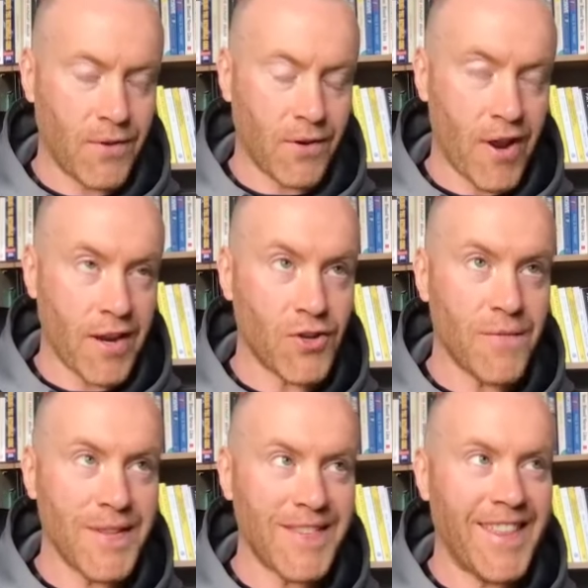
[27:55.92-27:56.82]
great
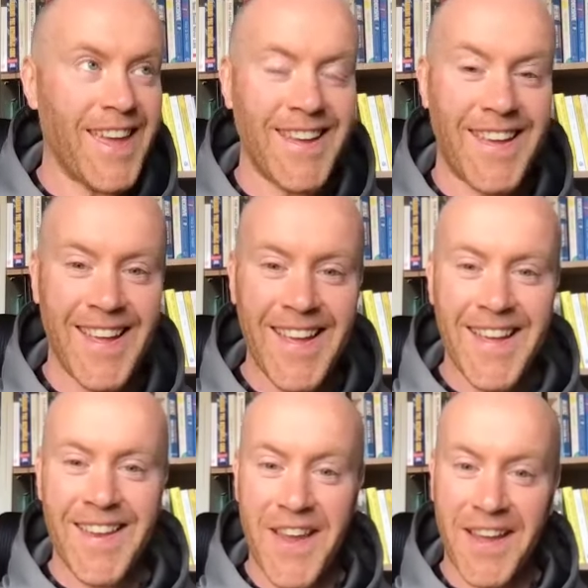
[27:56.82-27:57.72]
achievements, I think,
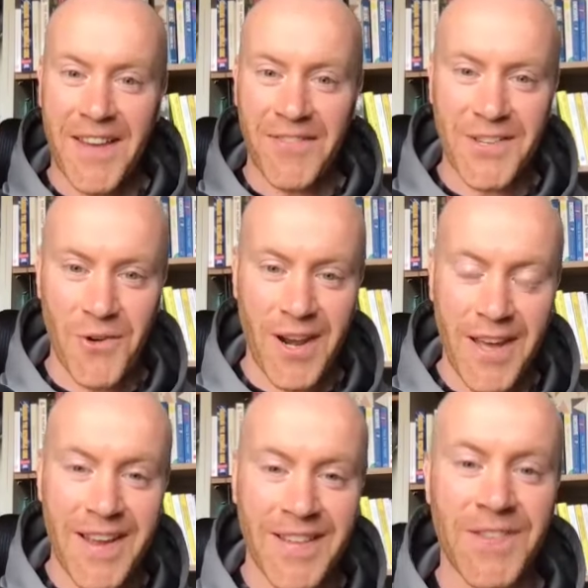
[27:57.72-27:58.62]
not having to
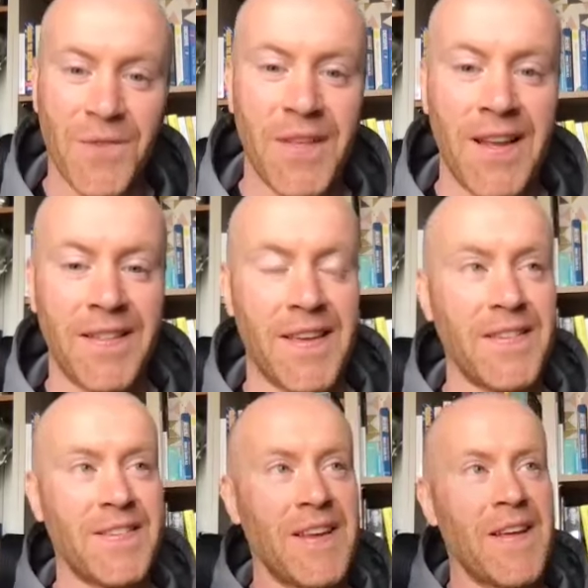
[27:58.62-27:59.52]
rely on something like
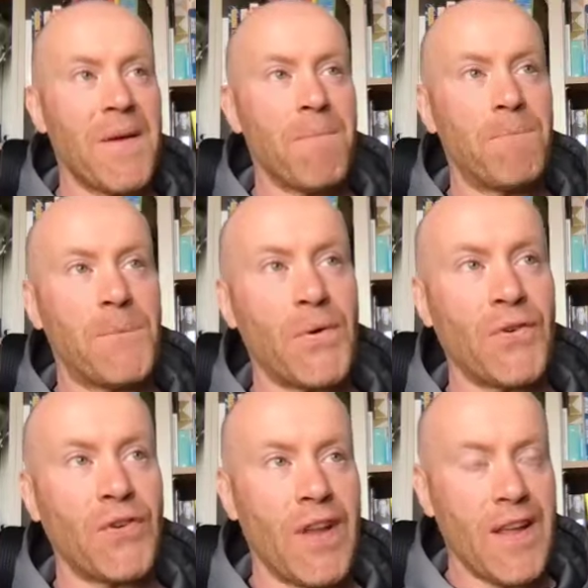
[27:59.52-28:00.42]
this. But
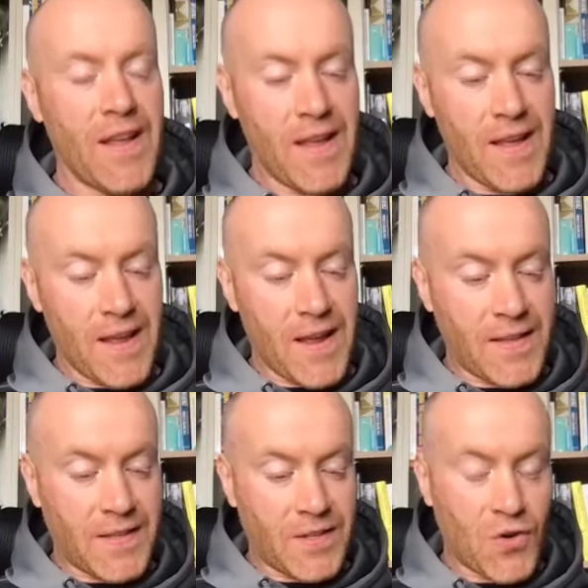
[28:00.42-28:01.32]

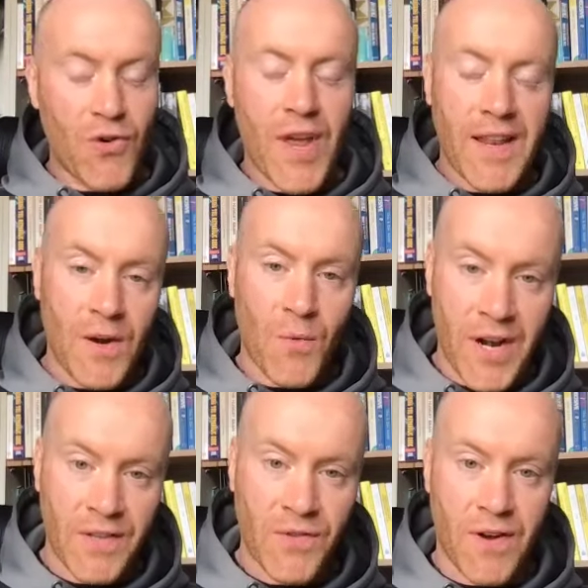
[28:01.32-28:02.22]
it's creating an
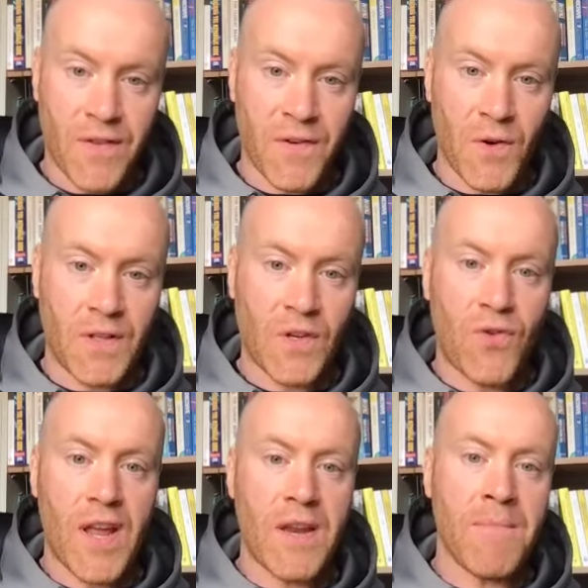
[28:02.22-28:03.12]
awareness around your food. It's
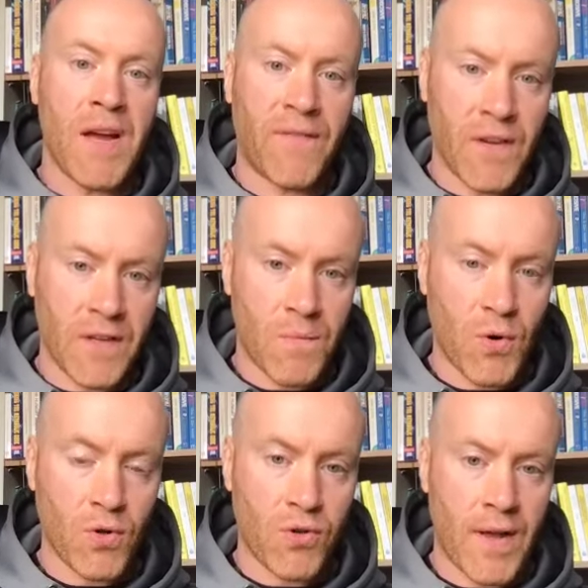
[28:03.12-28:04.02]
creating a mindfulness
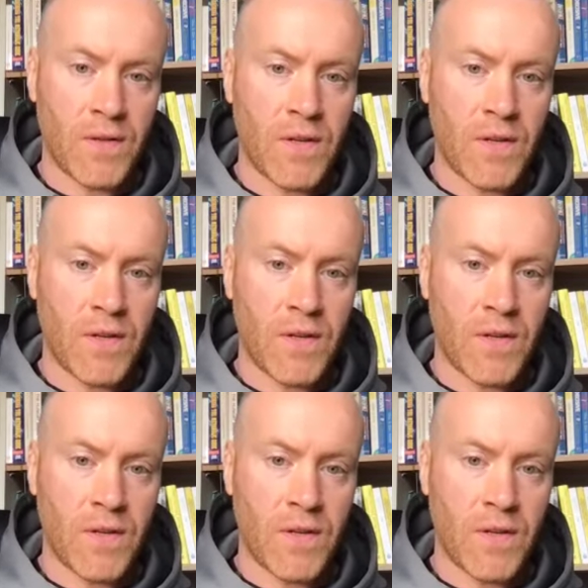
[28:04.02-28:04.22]
approach around